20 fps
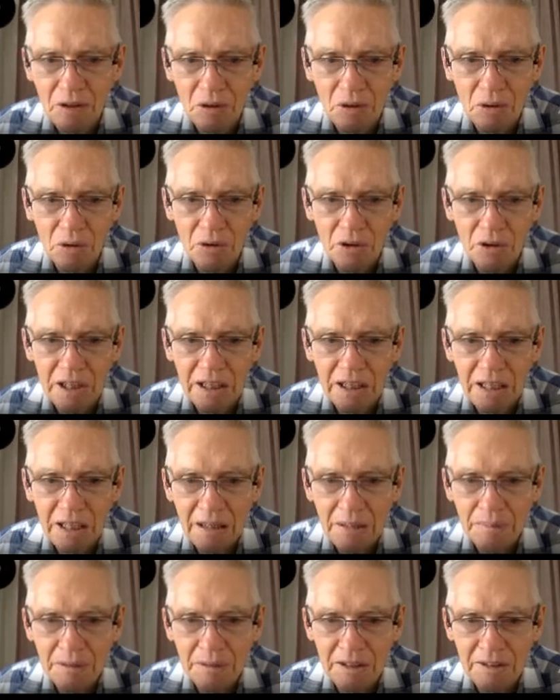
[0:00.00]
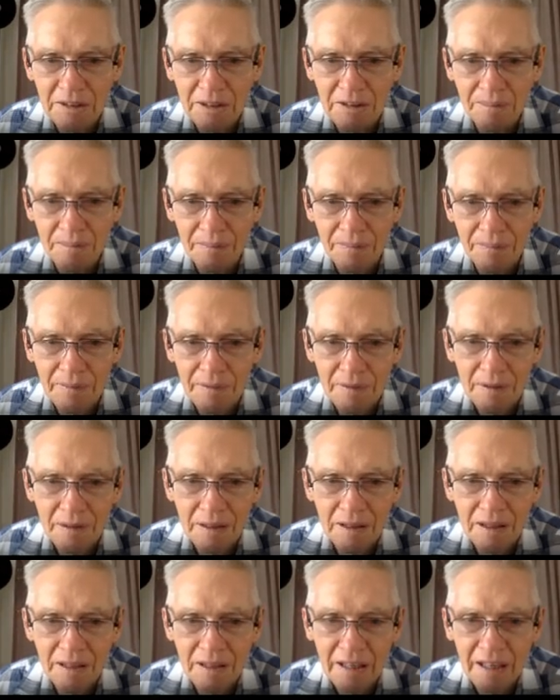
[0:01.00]
or any other method.
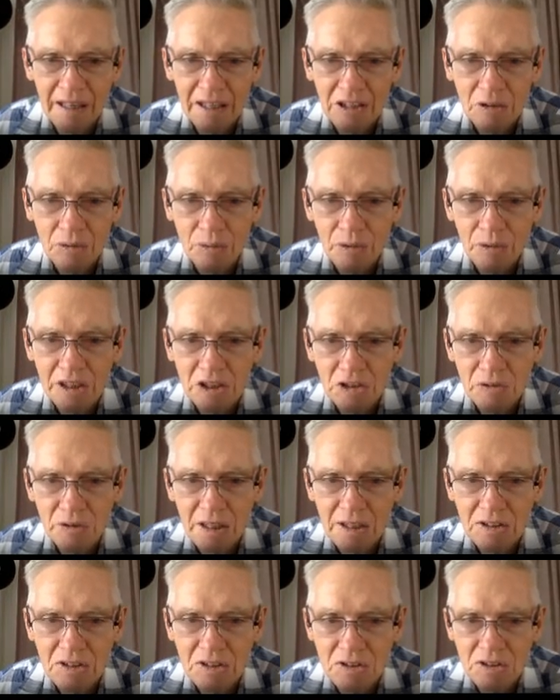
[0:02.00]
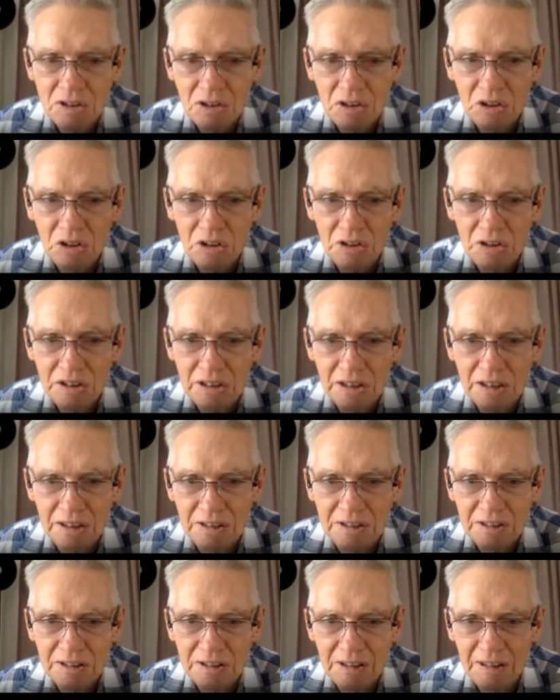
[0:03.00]
And you write your answers in
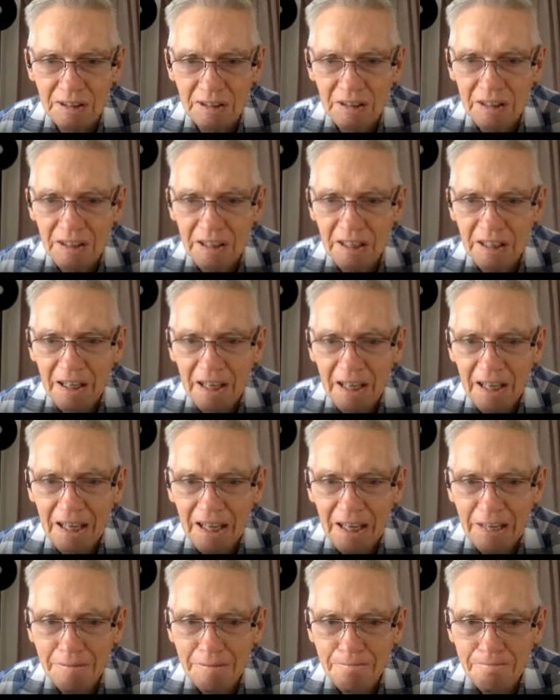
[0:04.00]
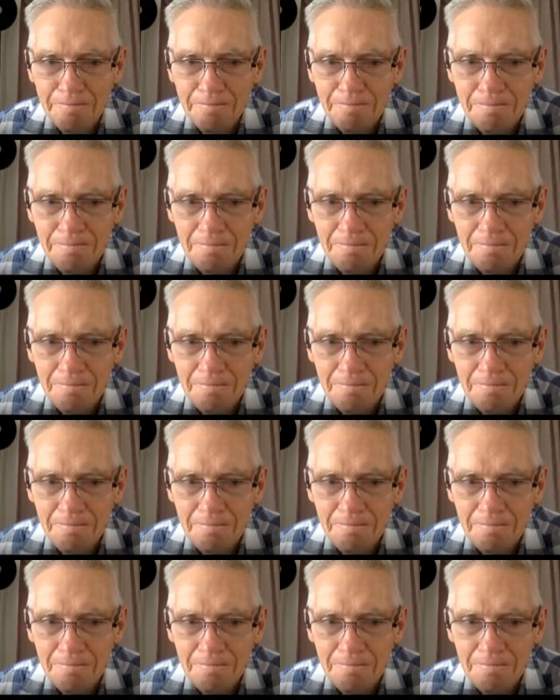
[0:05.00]
context. The